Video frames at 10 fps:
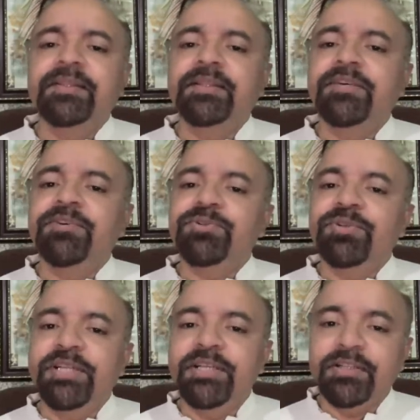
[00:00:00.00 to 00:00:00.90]
There was
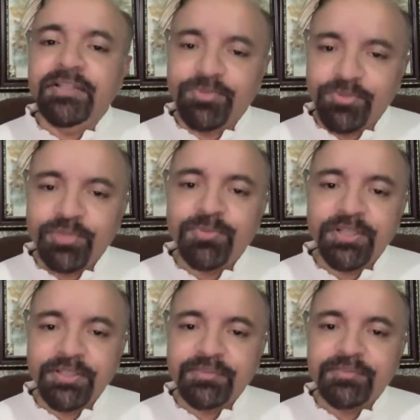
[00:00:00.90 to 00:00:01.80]
only in
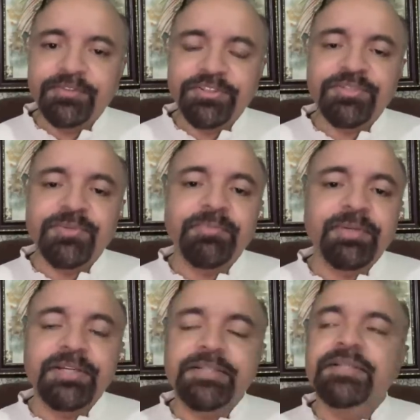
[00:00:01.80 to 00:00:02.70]
Sundarbani, which is my
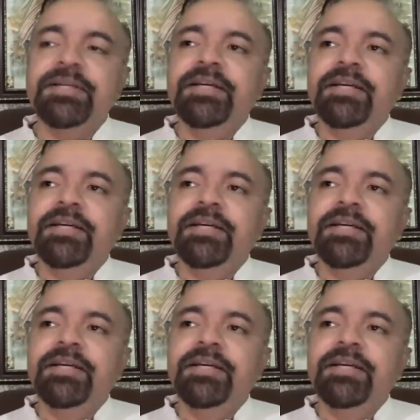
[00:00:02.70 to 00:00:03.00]
place,